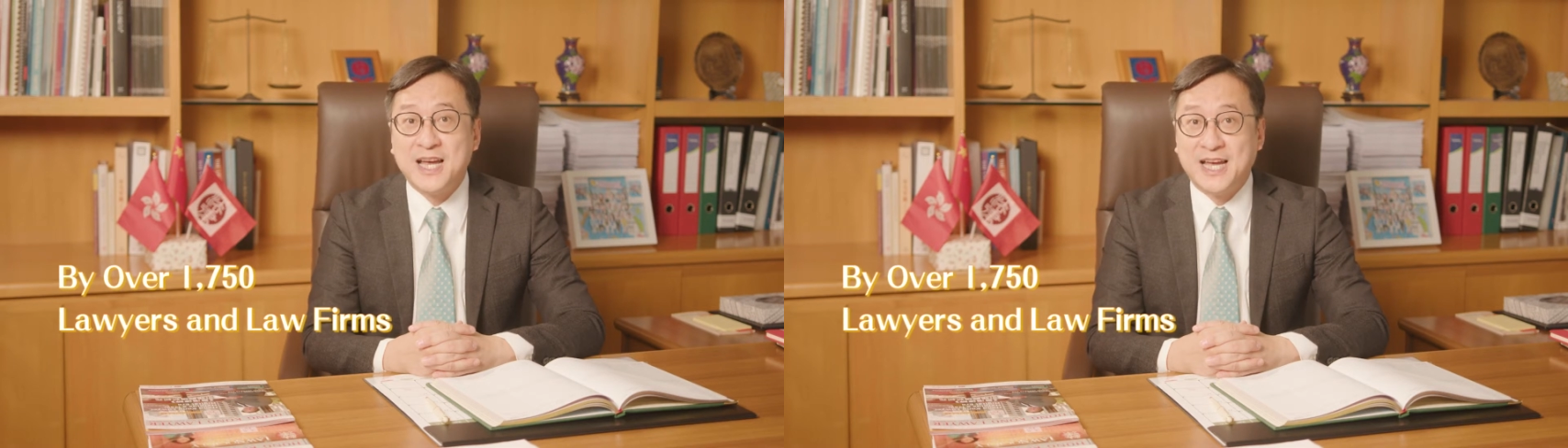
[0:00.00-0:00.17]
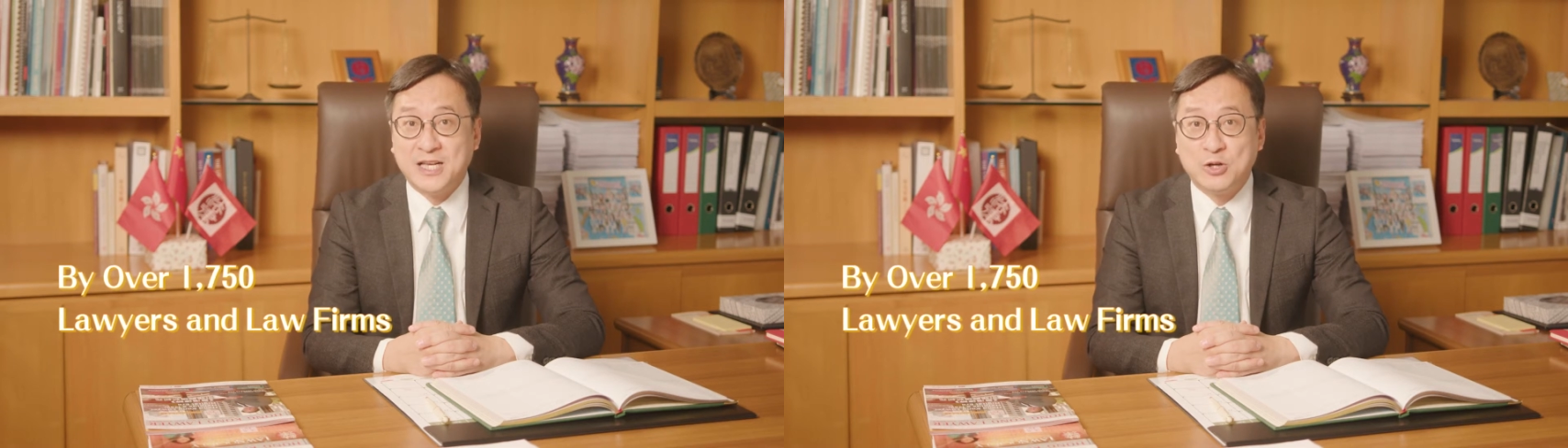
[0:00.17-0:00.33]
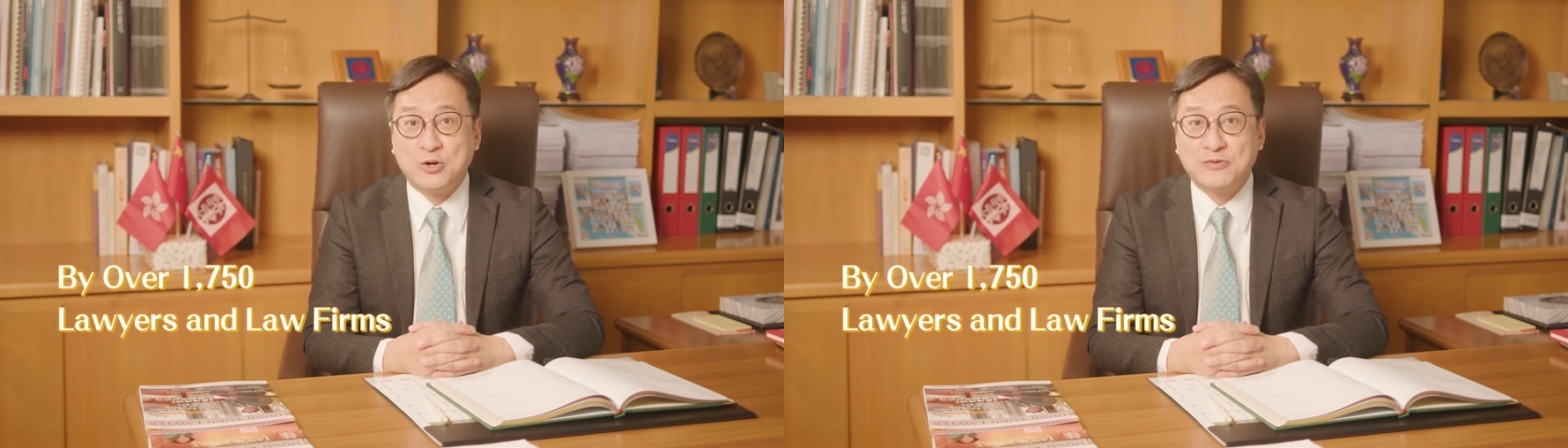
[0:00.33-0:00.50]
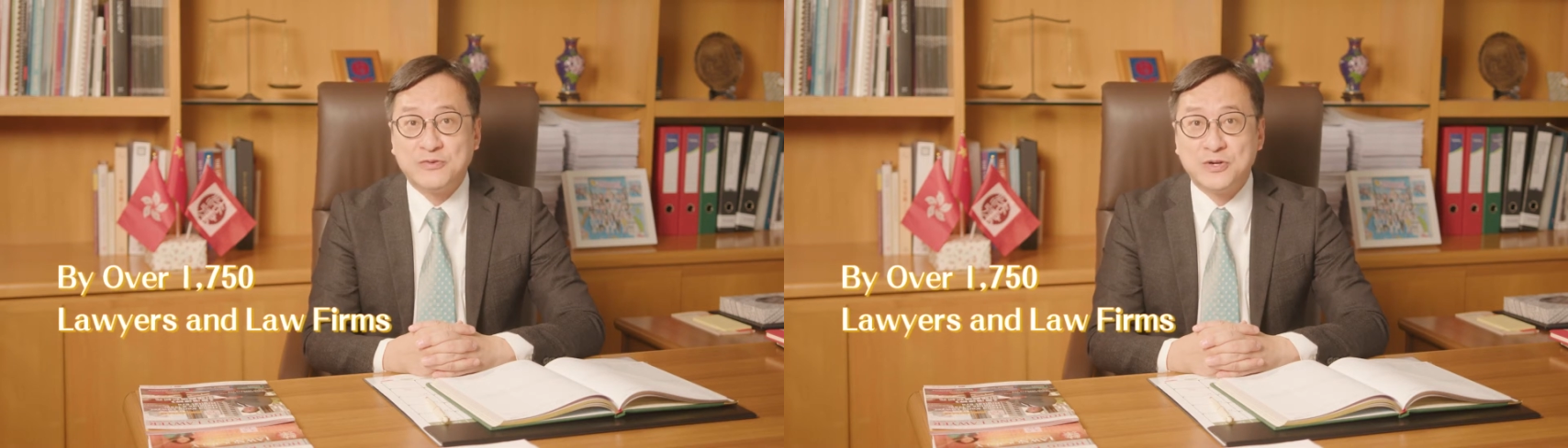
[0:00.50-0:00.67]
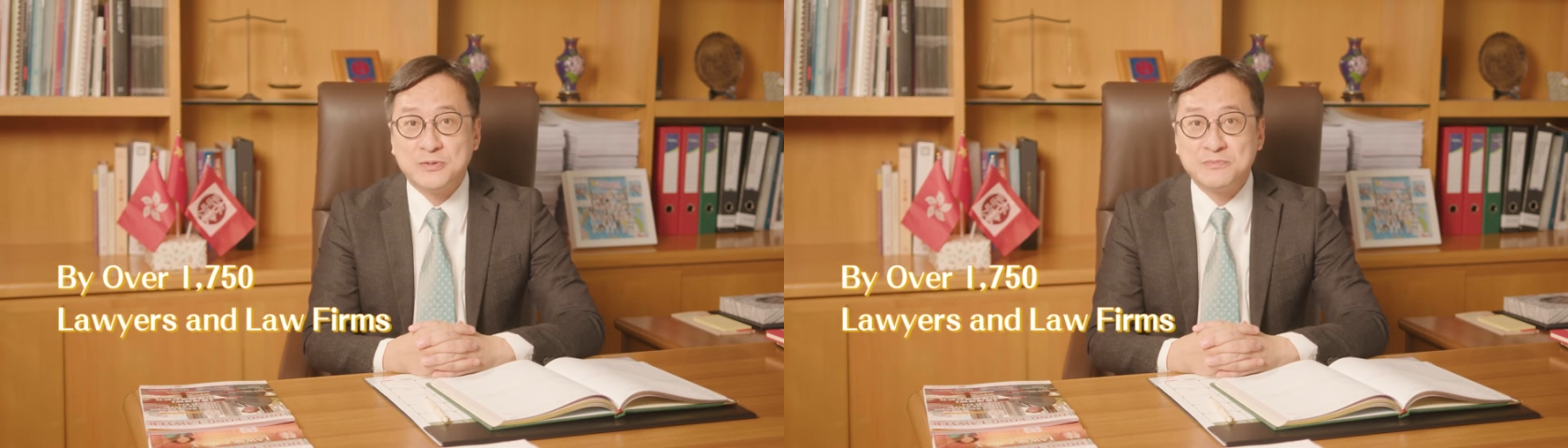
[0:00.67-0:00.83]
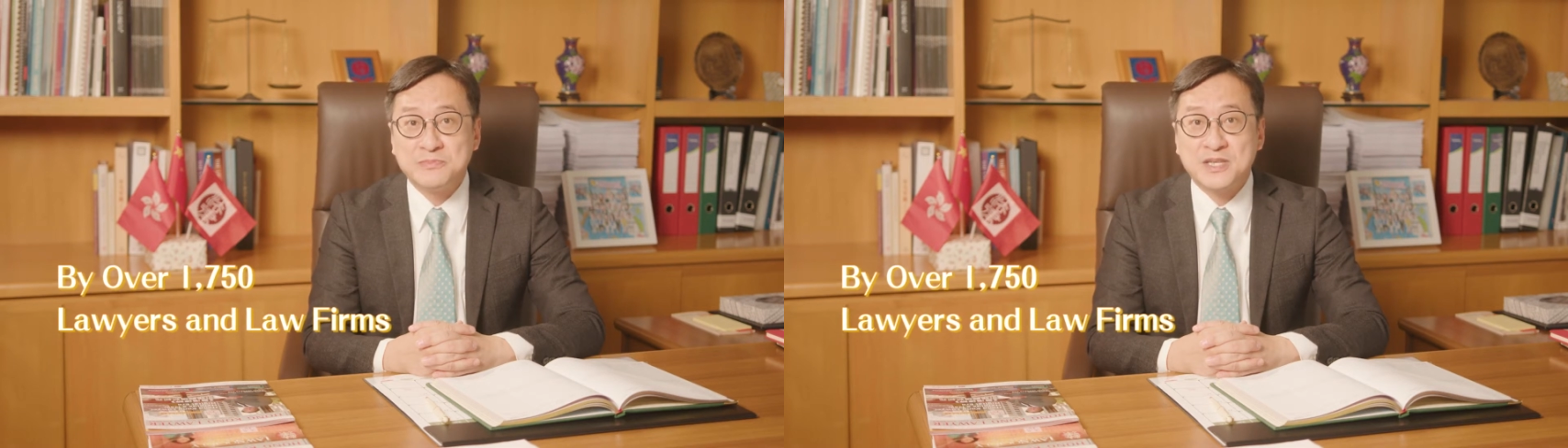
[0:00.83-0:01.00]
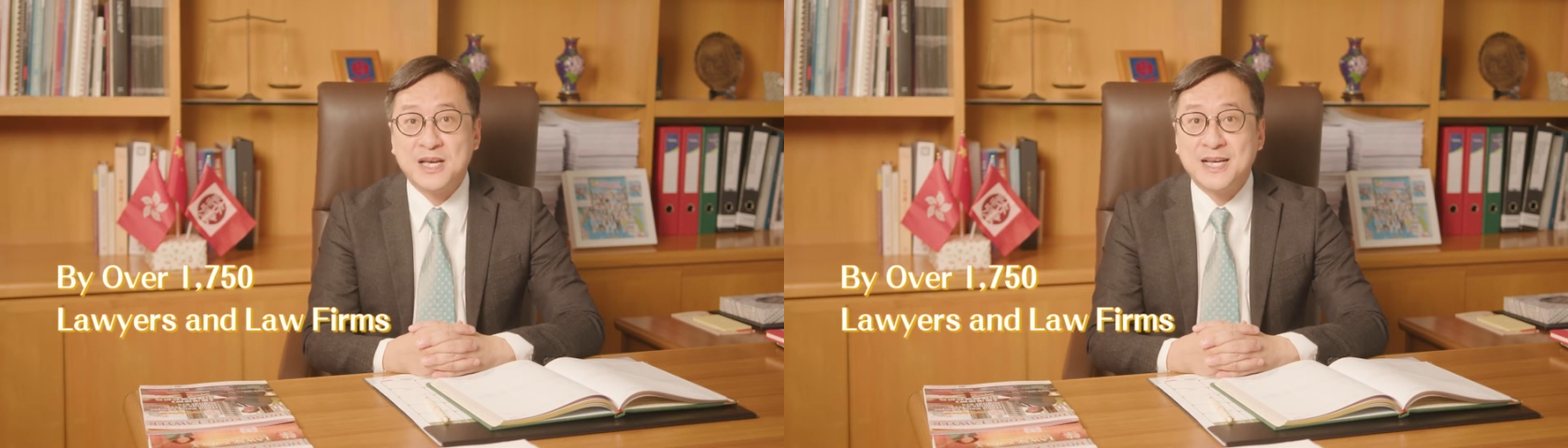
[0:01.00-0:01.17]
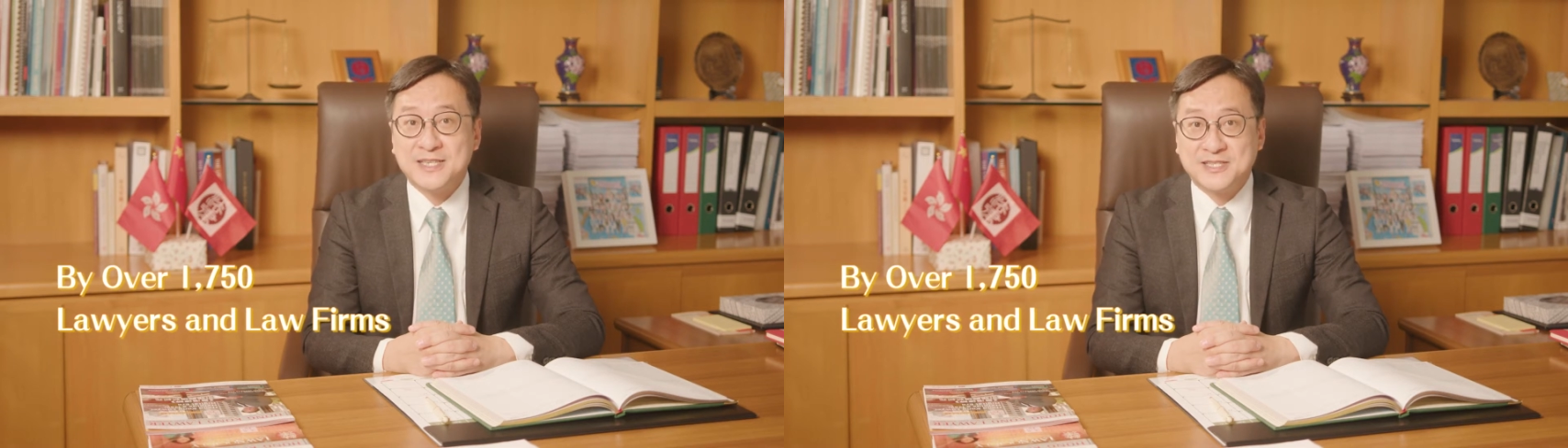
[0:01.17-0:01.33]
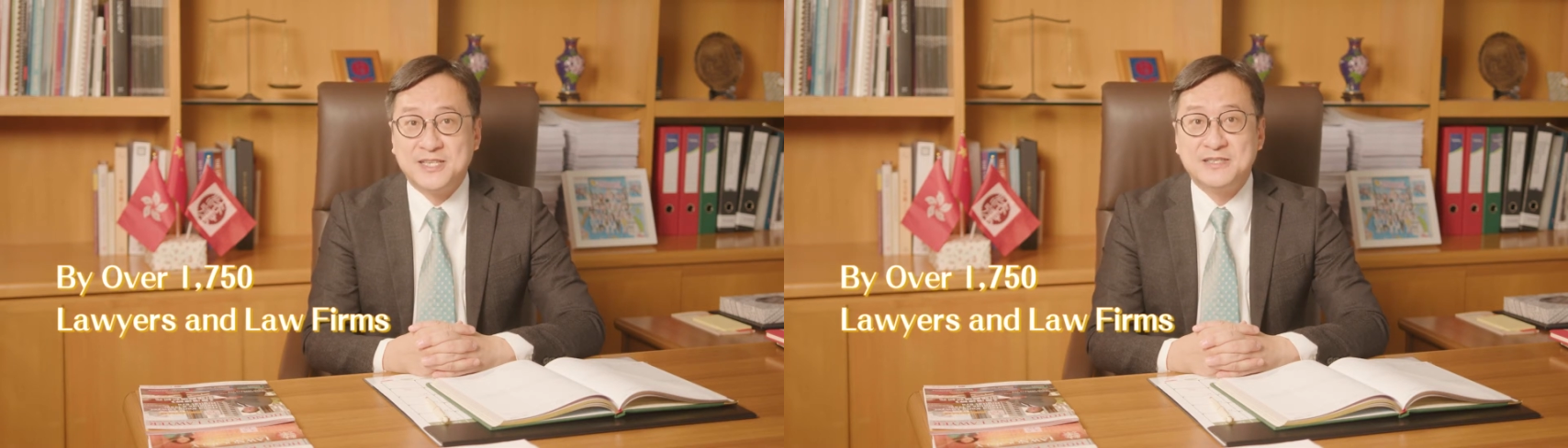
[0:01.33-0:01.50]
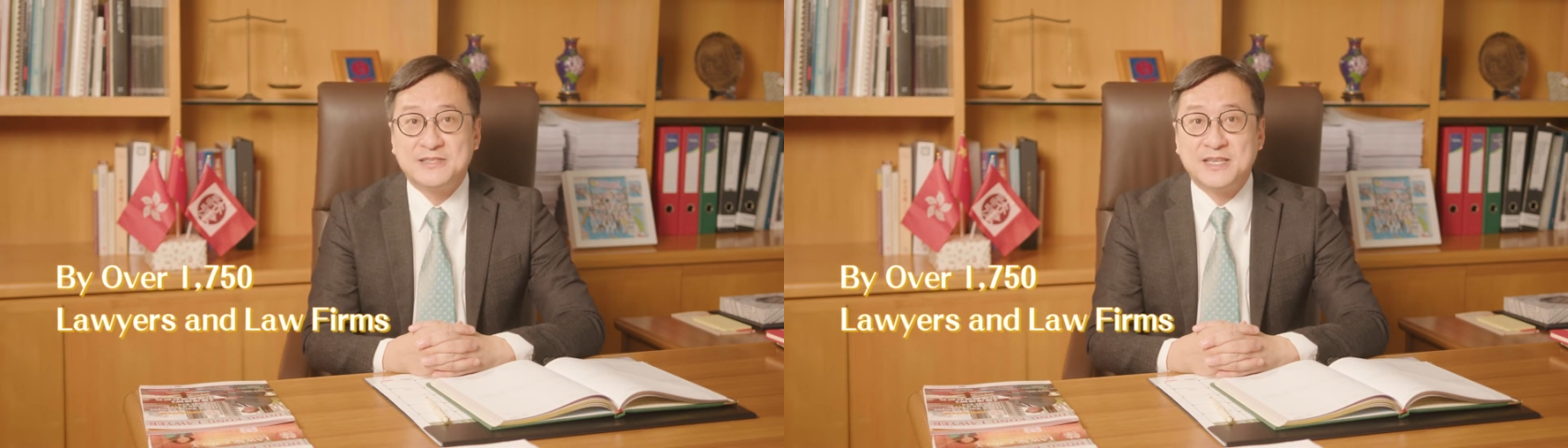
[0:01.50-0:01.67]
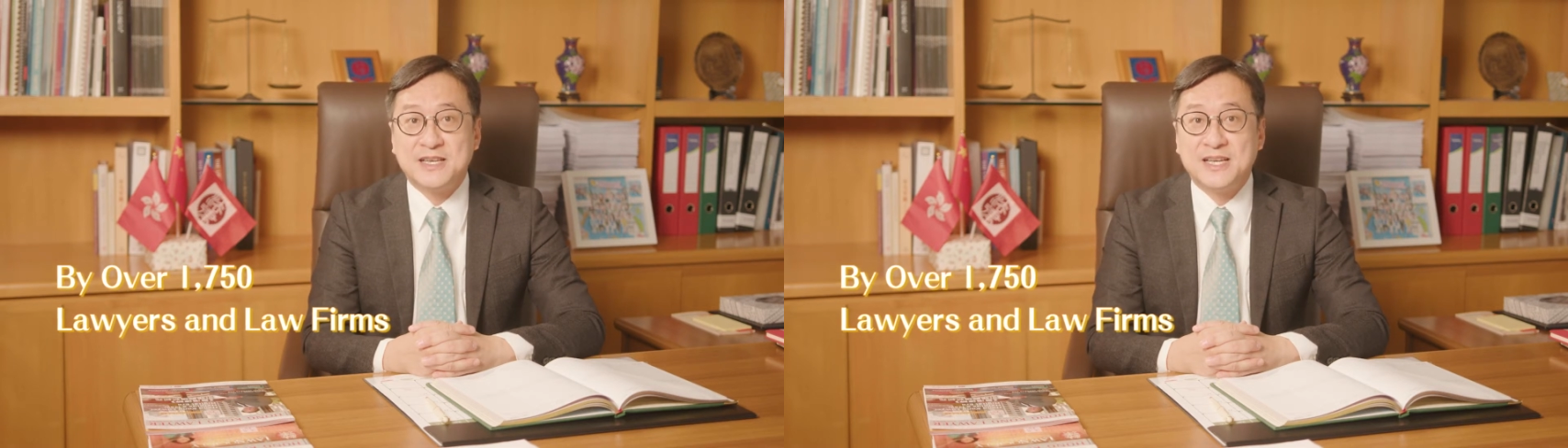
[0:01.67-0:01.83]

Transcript: and law firms since